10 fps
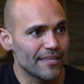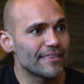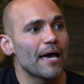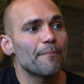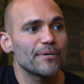And
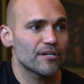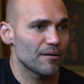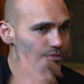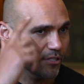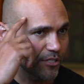that
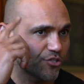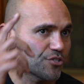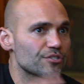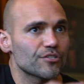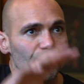becomes the
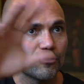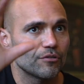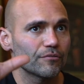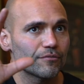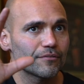
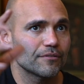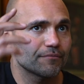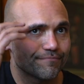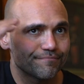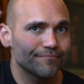logistical,
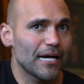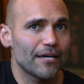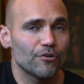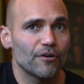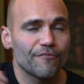I
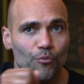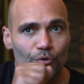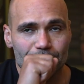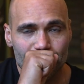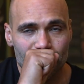don't know if the
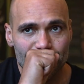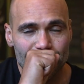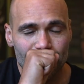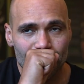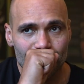word is going to be,